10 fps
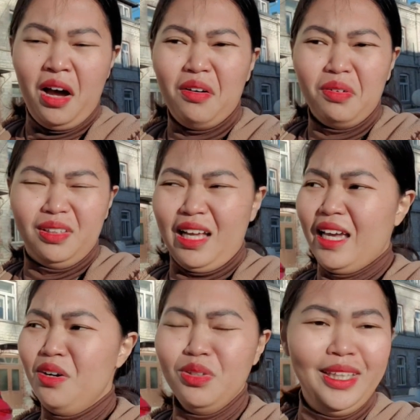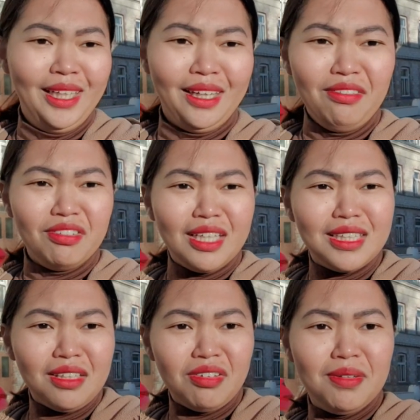don't think
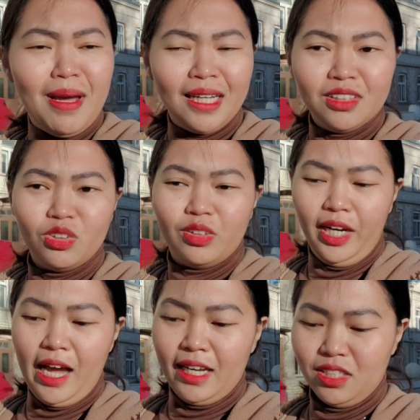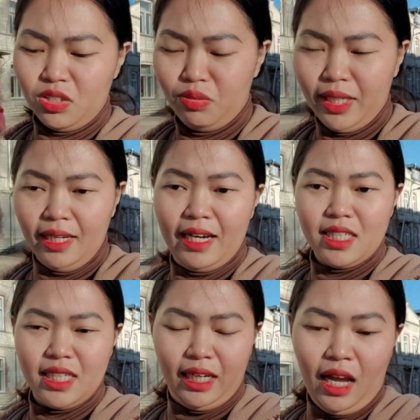it's even mandatory. I just
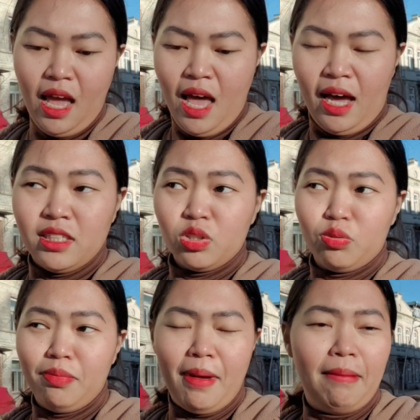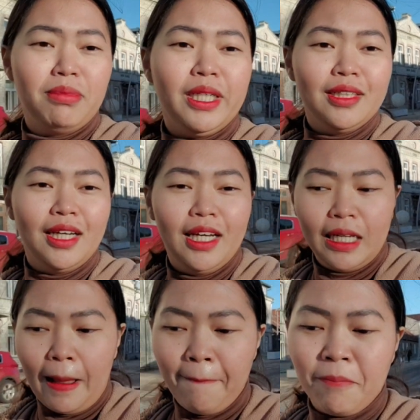realized, like, I just remembered that
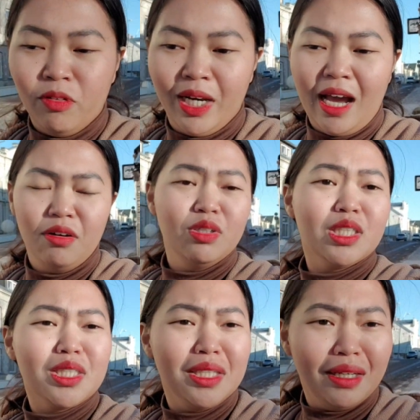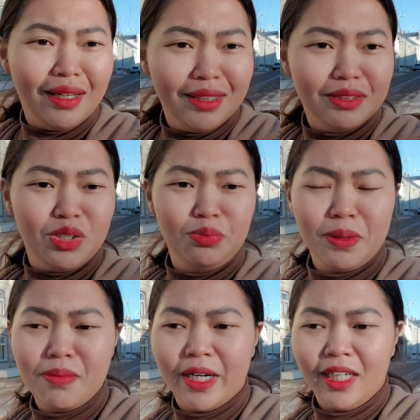when I was at the
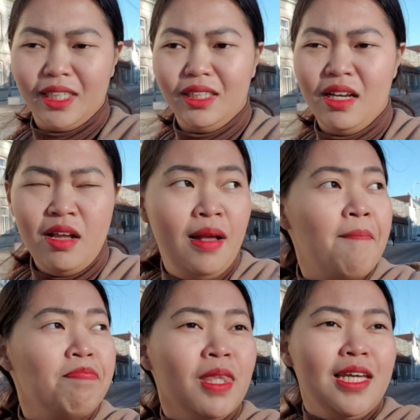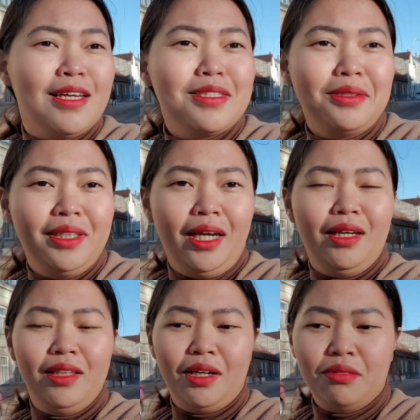supermarket
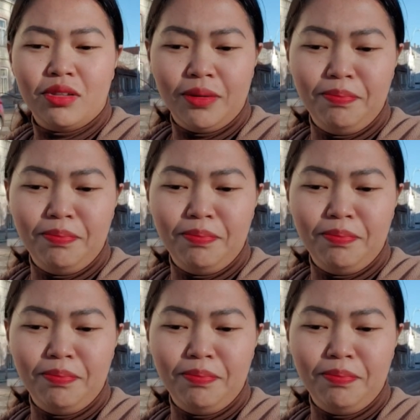yesterday there were